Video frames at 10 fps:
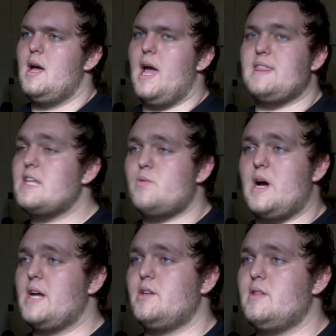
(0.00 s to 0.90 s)
And that's
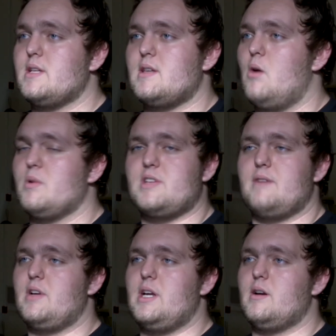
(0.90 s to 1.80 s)
why I do this almost
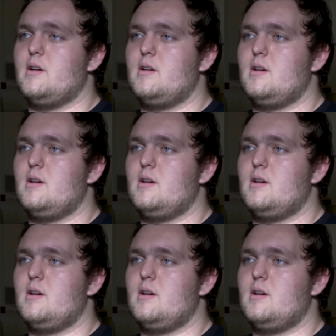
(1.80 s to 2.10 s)
every year